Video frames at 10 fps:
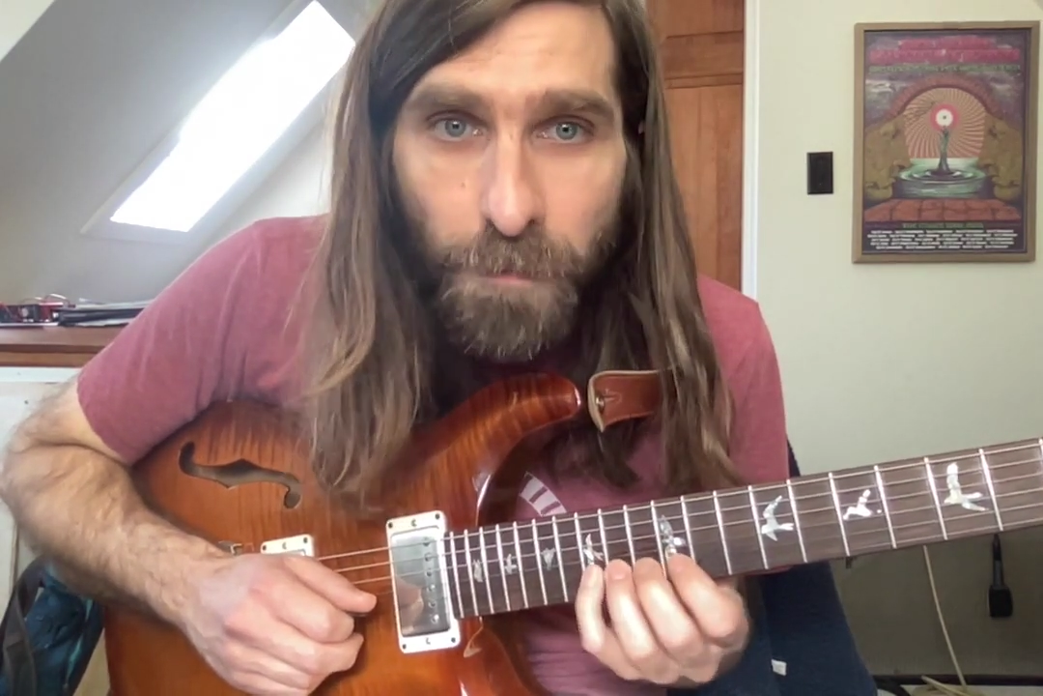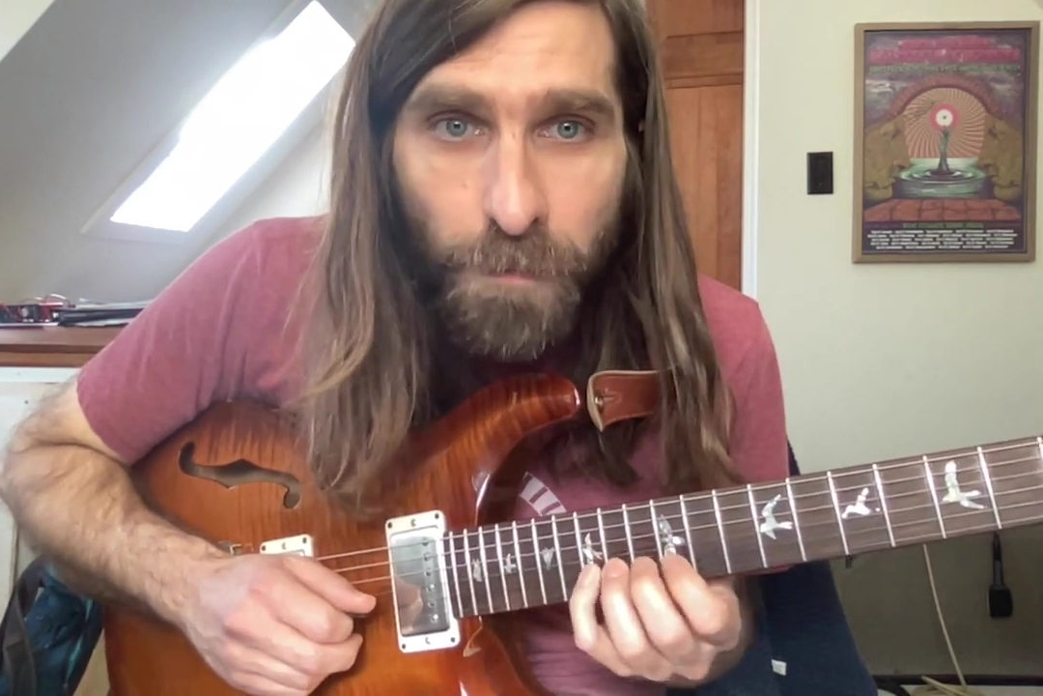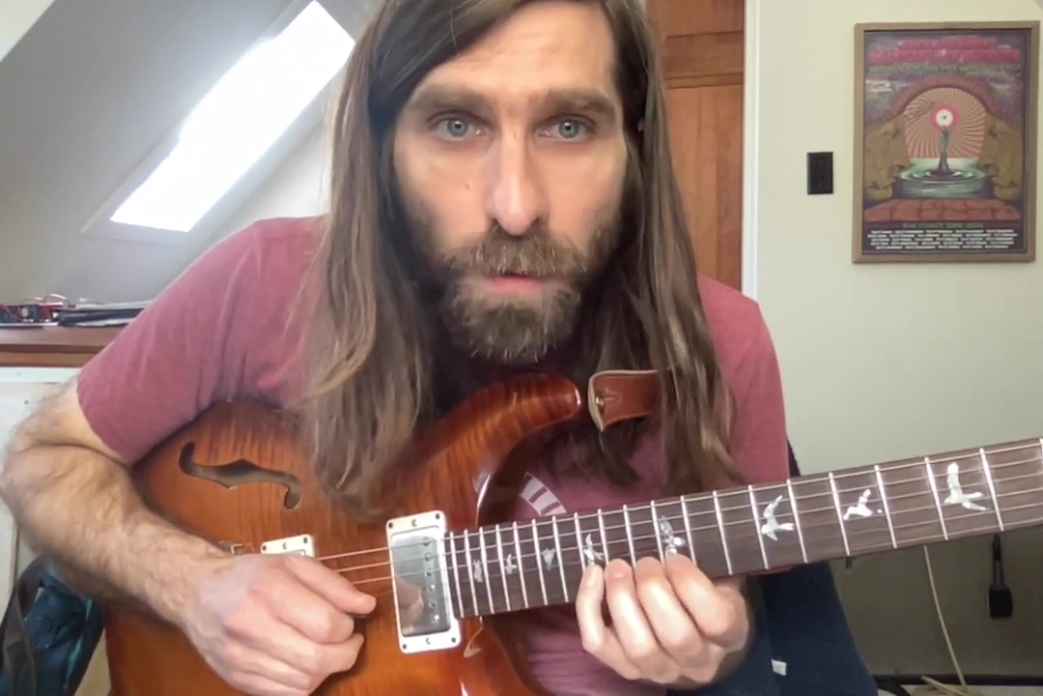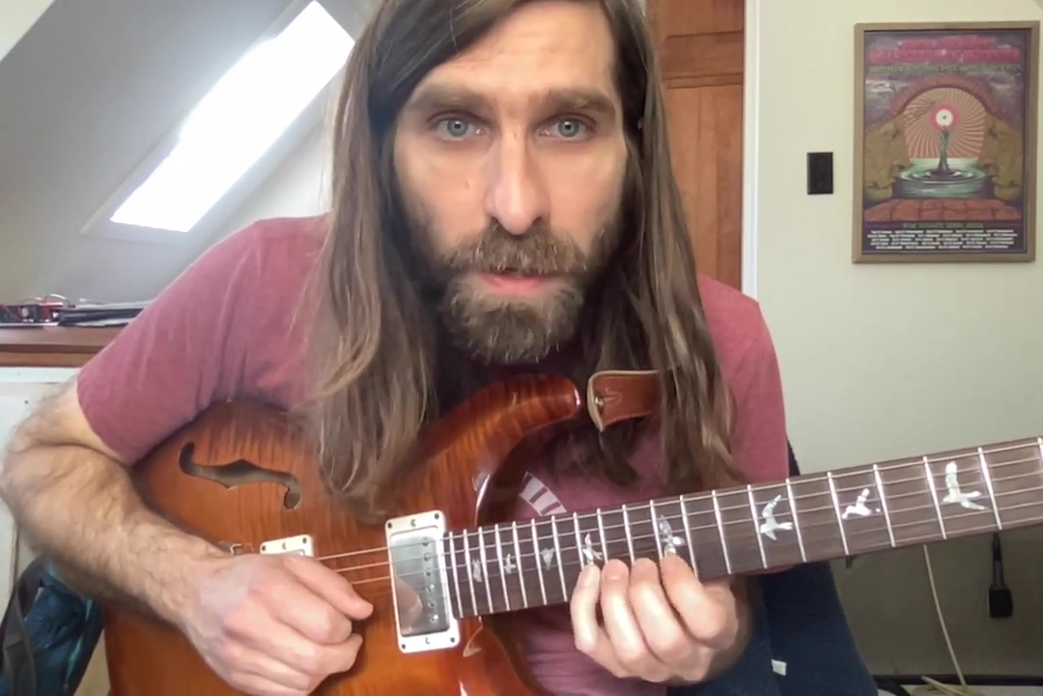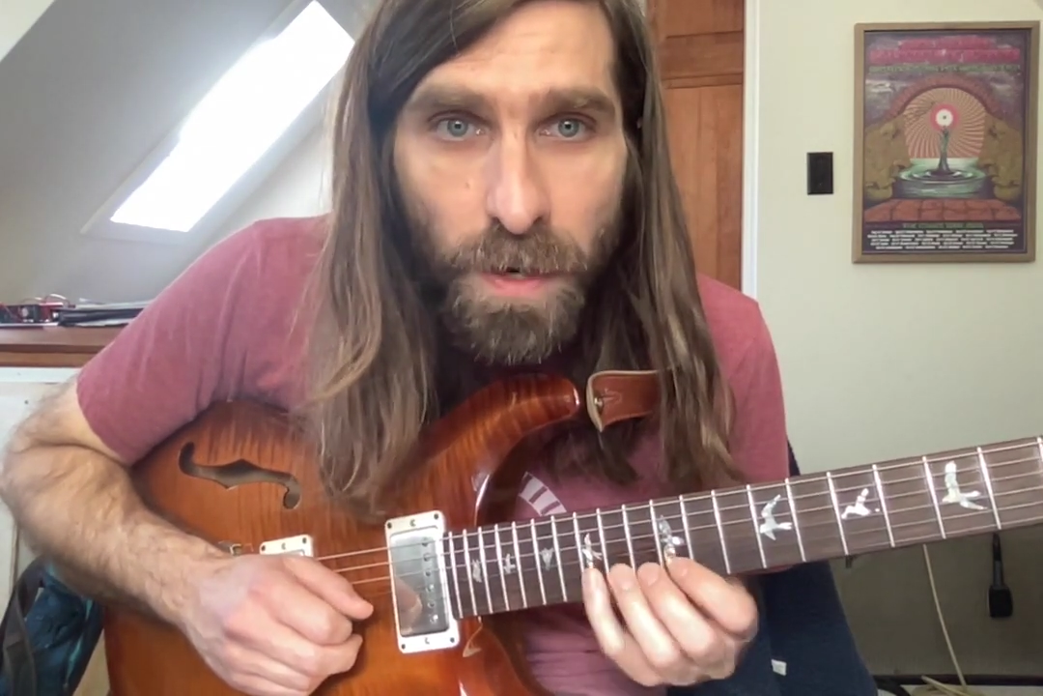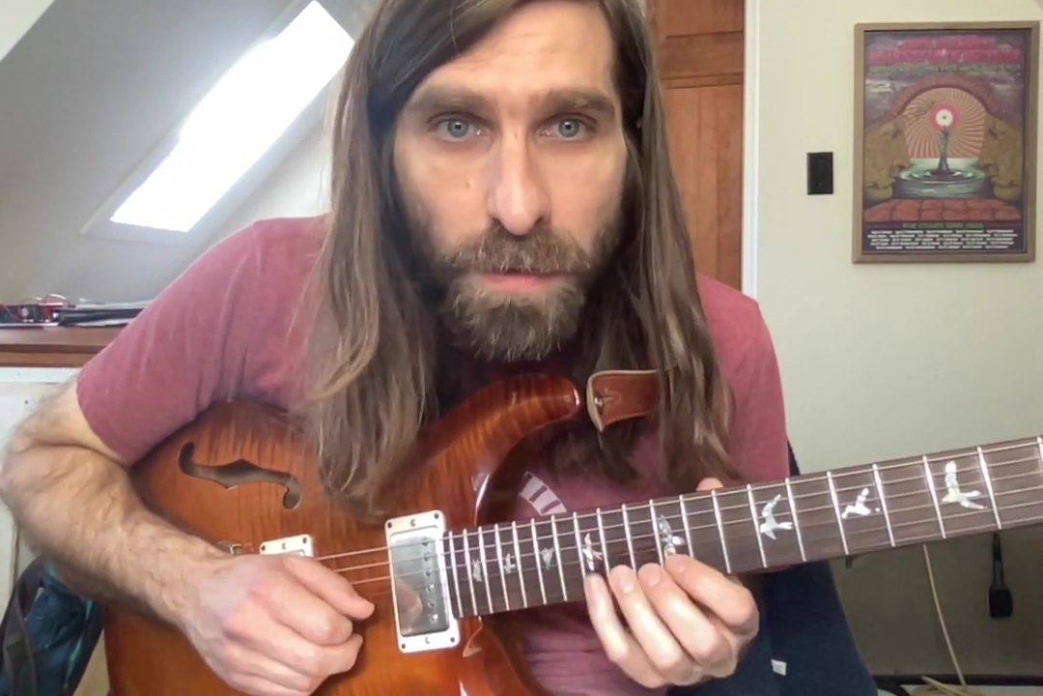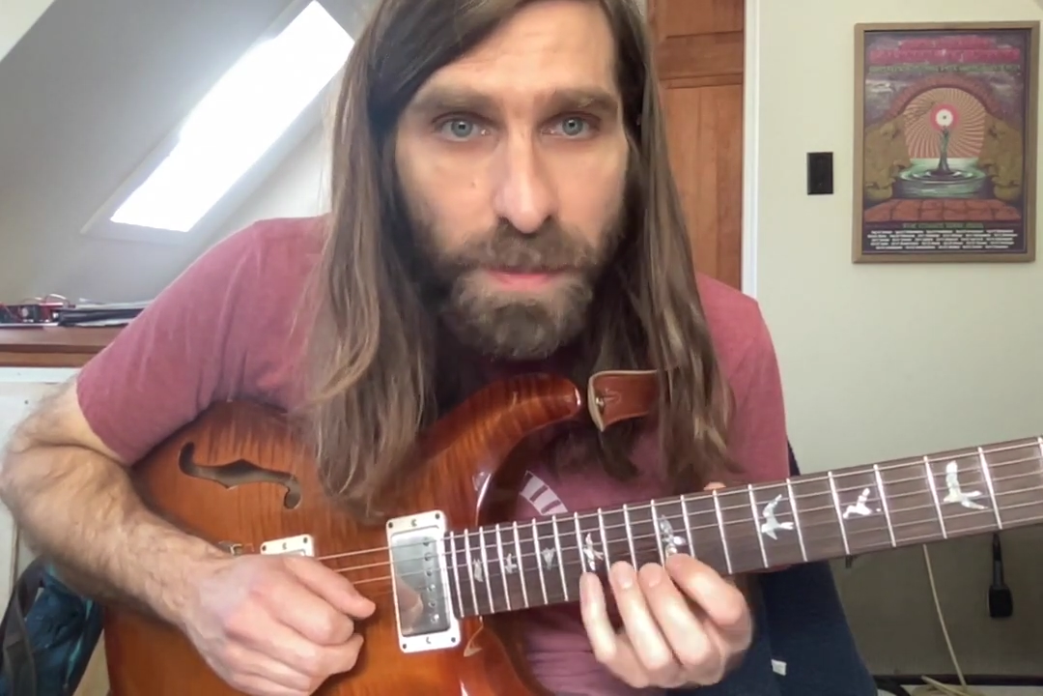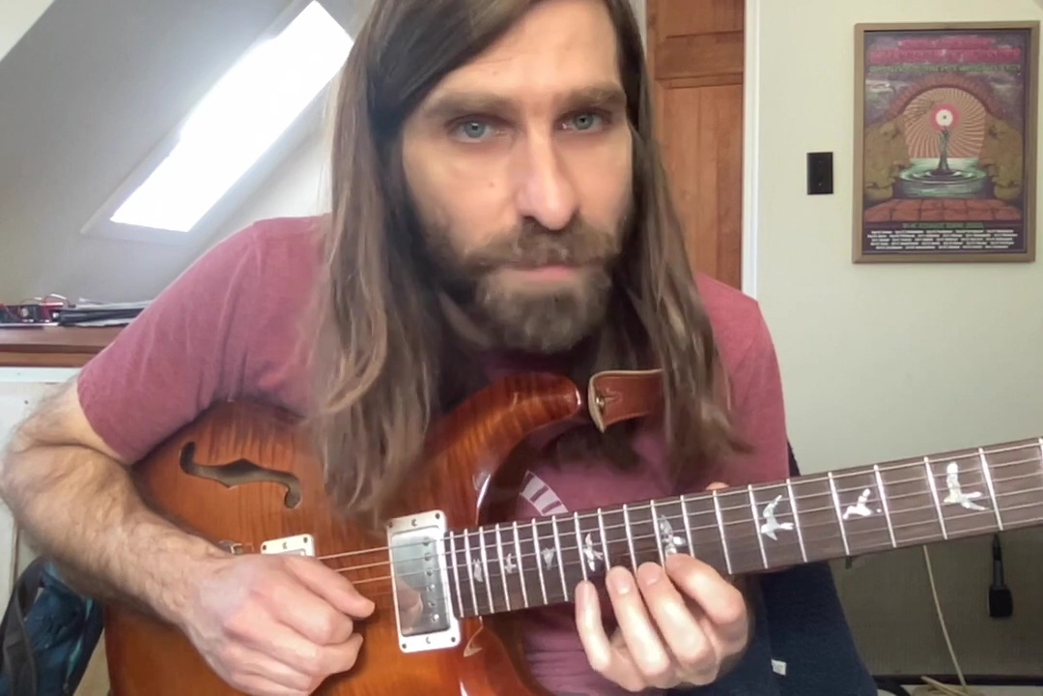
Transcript: 4 notes.